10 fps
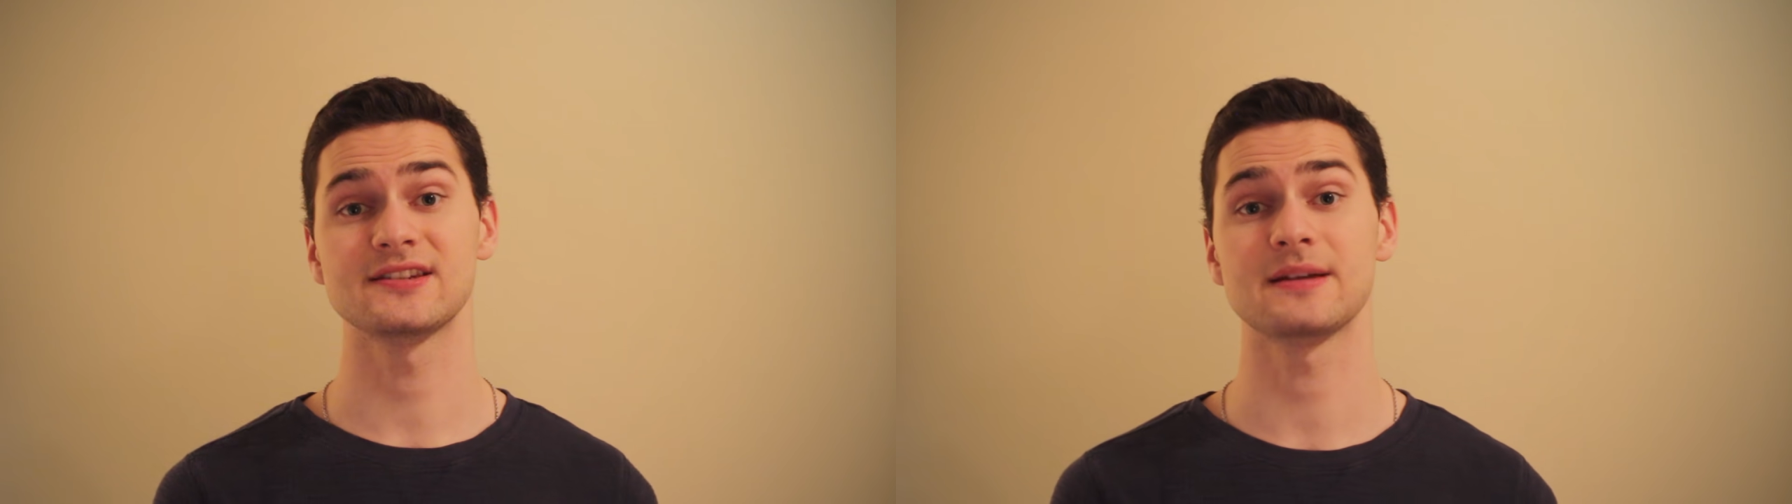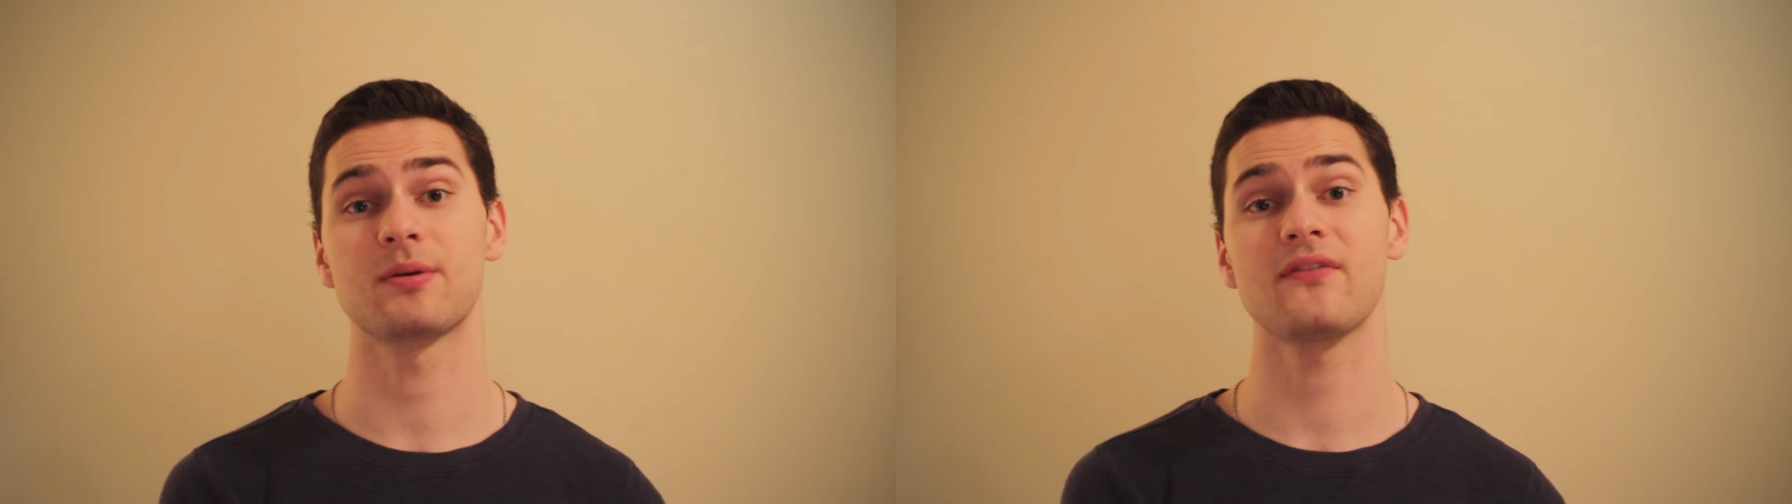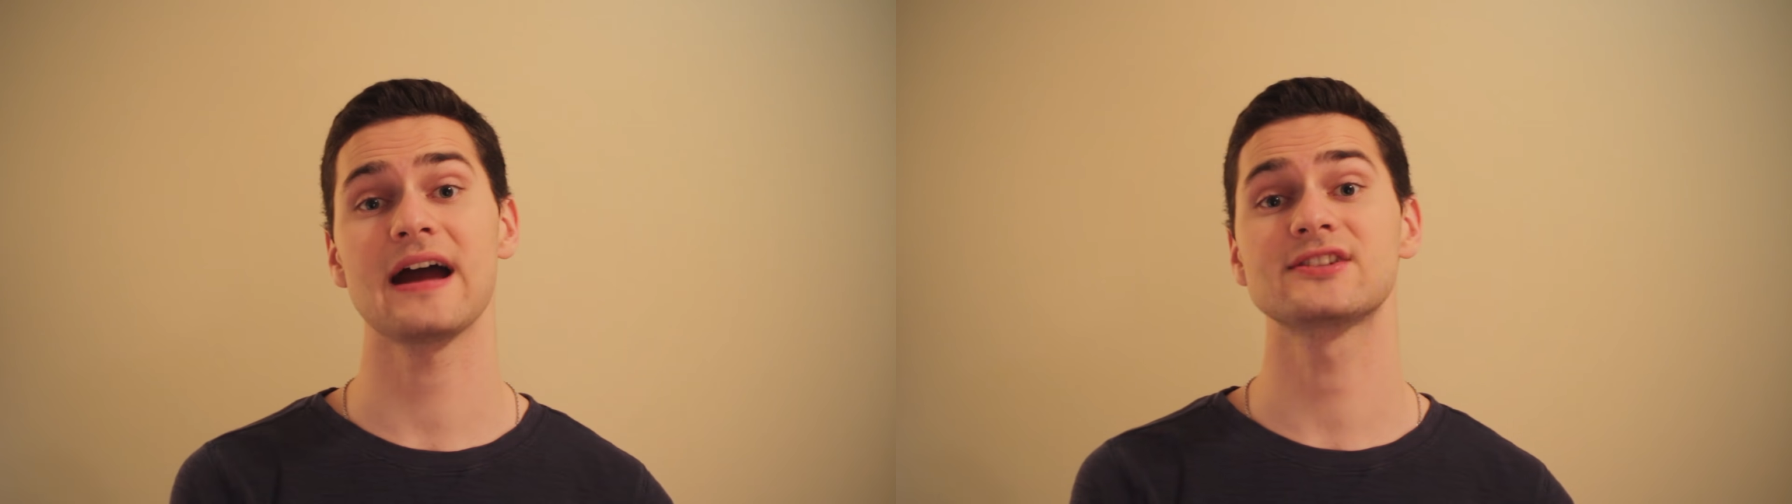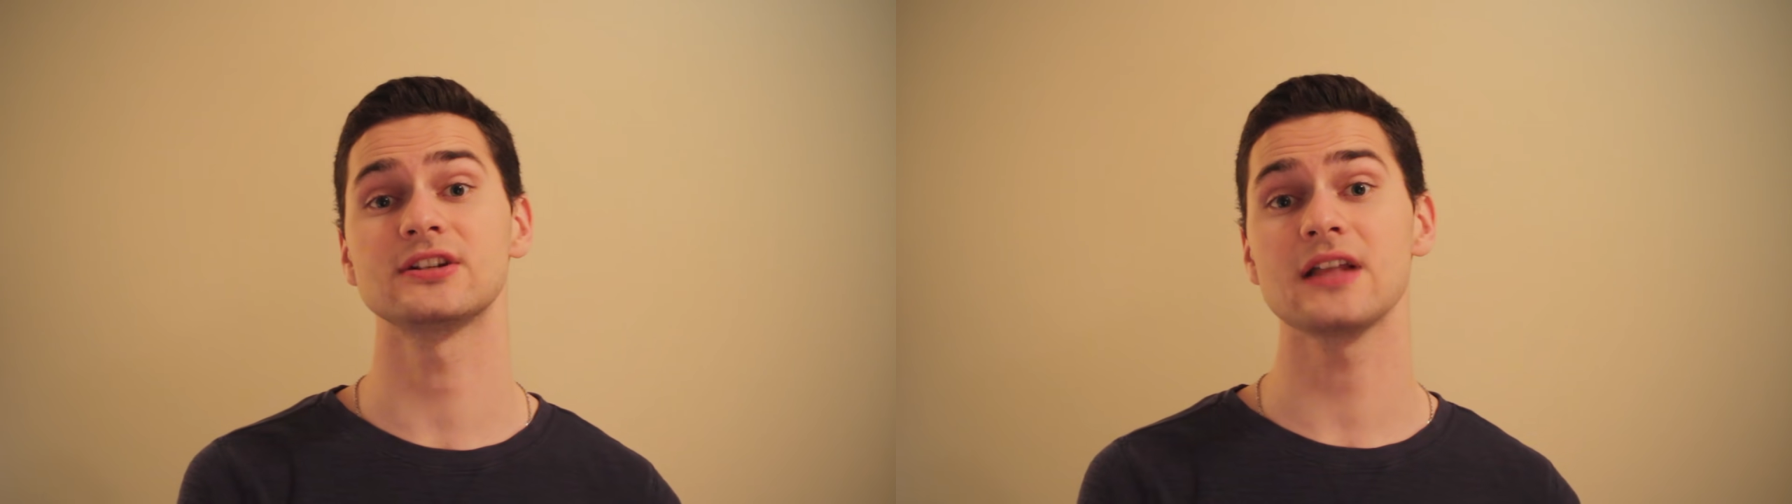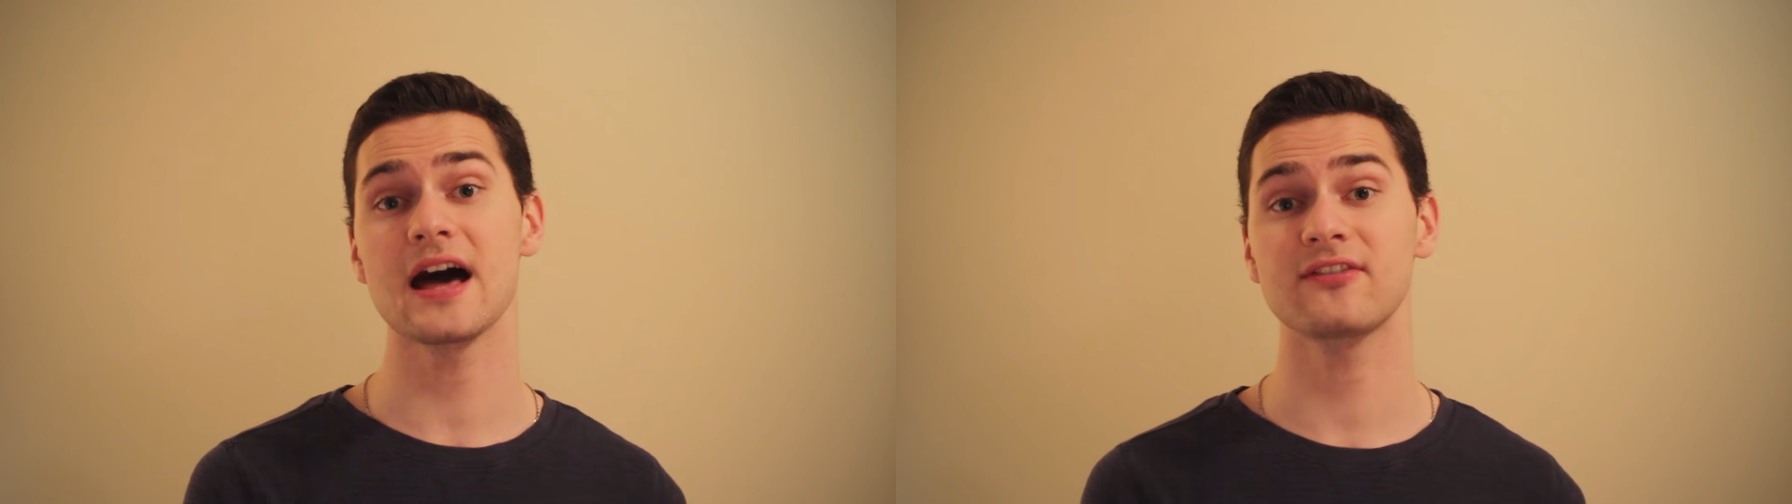it provides a
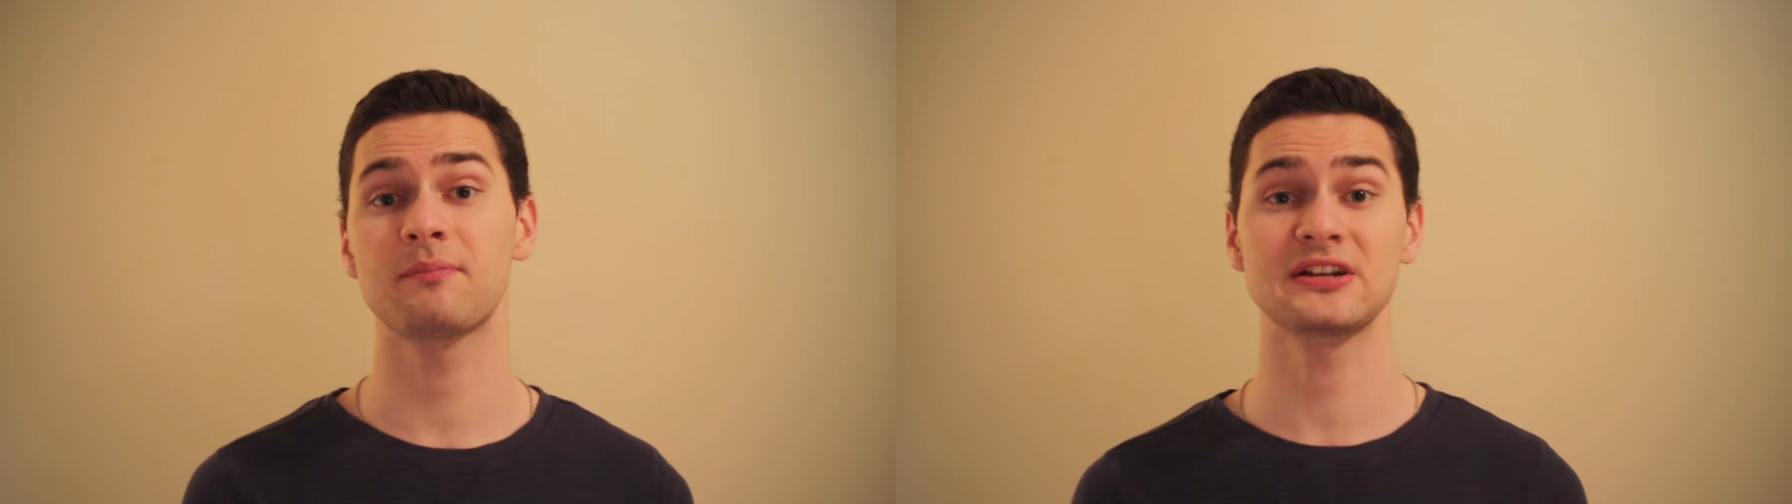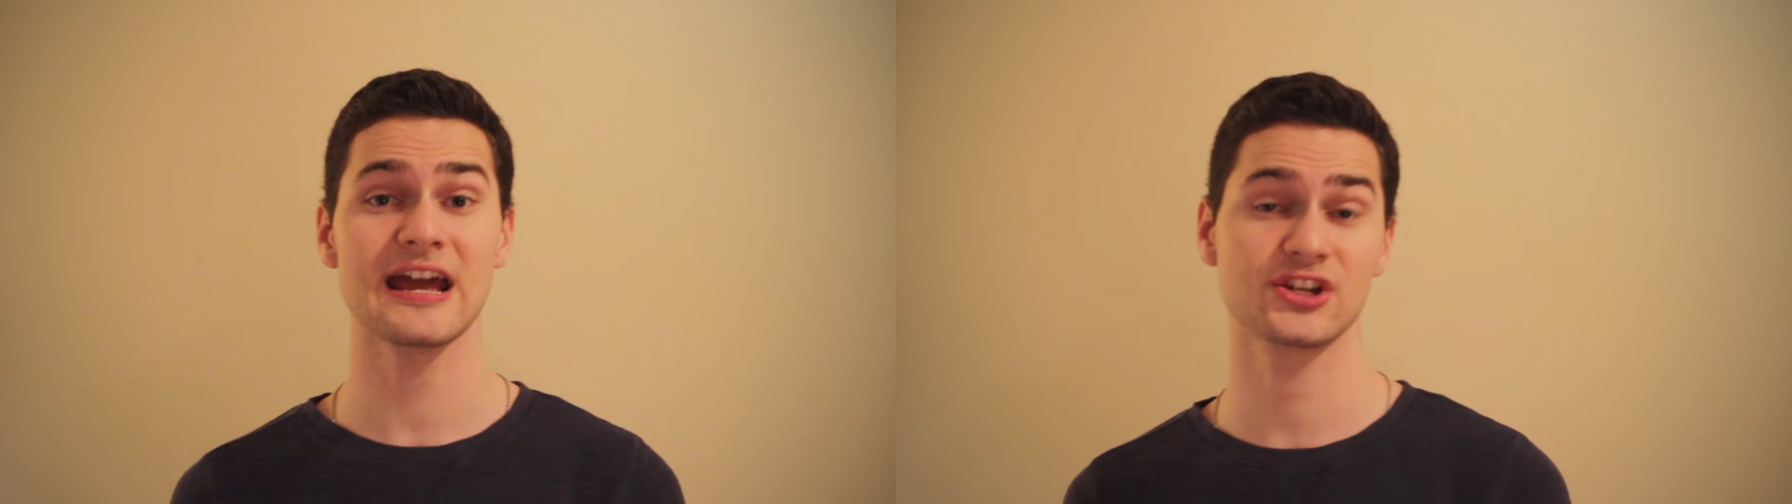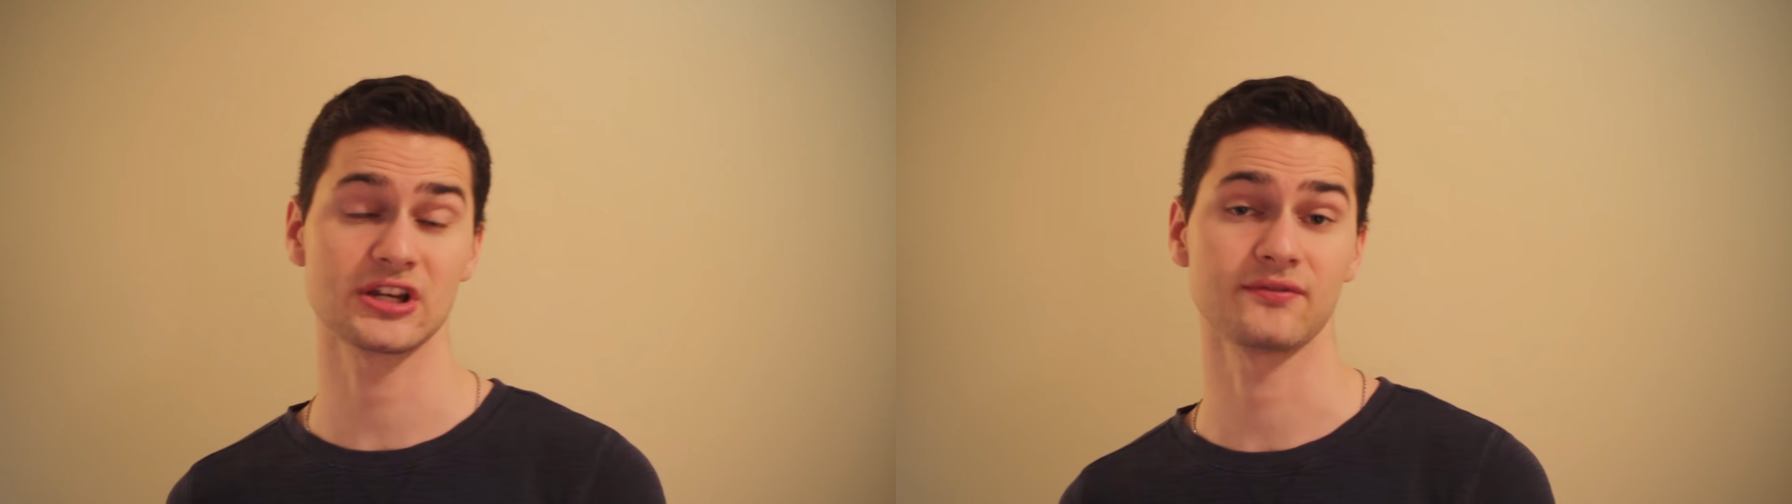lot of protection